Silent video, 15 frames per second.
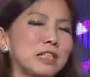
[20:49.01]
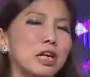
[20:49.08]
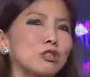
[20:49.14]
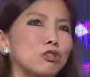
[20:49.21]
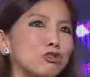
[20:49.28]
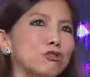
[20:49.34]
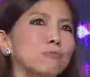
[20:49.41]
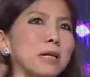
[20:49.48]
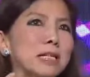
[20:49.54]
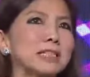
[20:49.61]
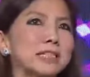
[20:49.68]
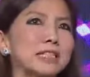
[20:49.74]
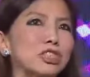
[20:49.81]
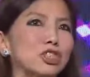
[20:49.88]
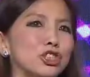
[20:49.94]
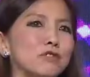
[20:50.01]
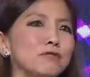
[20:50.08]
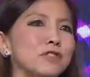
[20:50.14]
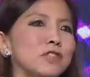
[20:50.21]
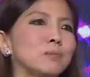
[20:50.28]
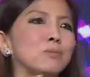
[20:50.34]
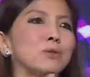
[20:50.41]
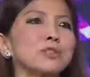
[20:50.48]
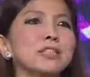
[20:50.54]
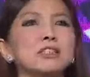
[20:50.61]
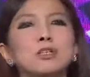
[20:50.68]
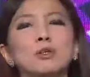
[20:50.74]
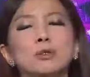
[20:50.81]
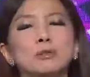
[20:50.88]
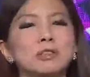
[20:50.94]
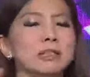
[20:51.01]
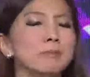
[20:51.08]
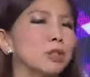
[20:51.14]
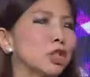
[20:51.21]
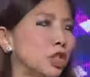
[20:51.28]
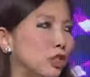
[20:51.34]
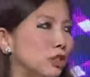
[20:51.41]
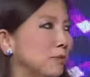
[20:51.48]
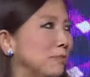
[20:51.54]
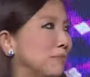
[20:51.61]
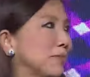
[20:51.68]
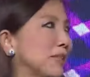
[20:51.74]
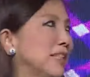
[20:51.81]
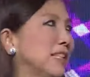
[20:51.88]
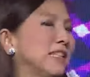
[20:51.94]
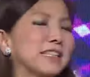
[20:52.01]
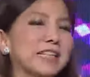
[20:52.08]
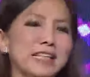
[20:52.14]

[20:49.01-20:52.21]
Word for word: cultural mindset shift is bringing the whole team along, mm.